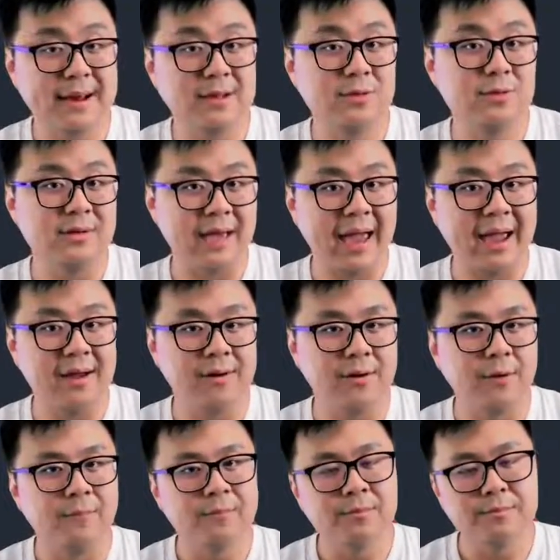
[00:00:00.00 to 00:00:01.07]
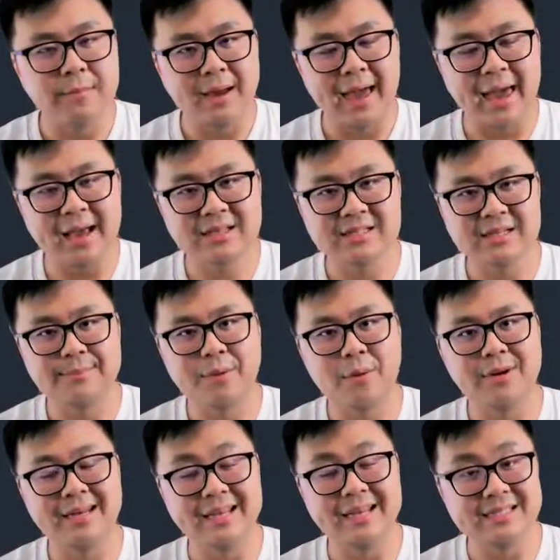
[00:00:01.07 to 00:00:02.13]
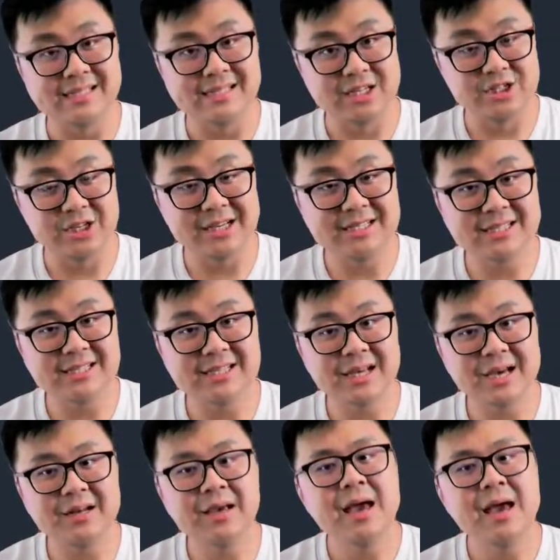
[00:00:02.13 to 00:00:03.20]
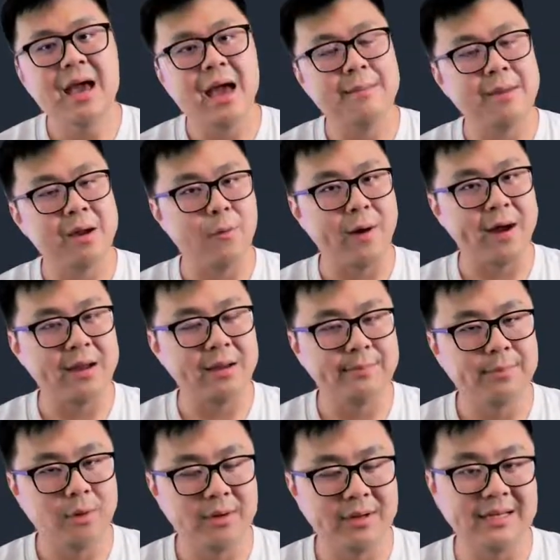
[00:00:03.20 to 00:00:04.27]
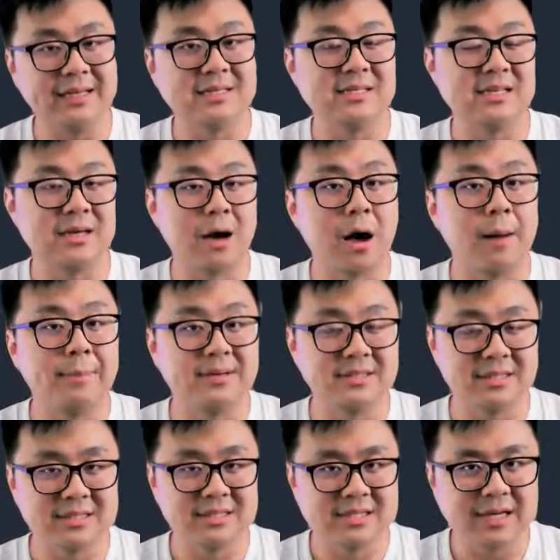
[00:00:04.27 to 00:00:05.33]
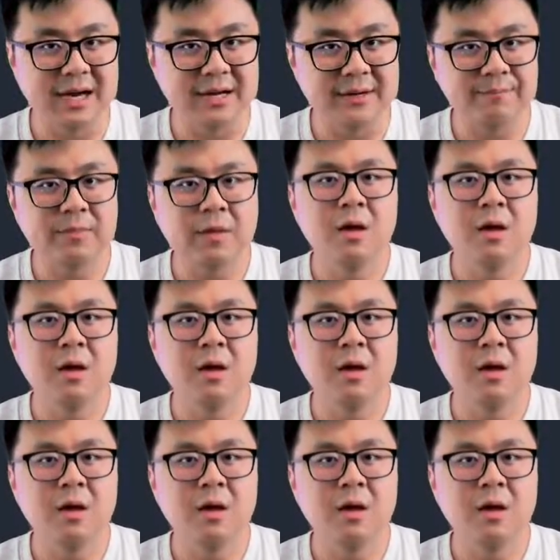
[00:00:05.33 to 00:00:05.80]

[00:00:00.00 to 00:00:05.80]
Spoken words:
to the angle, my x component is the adjacent side and my y component is the opposite side.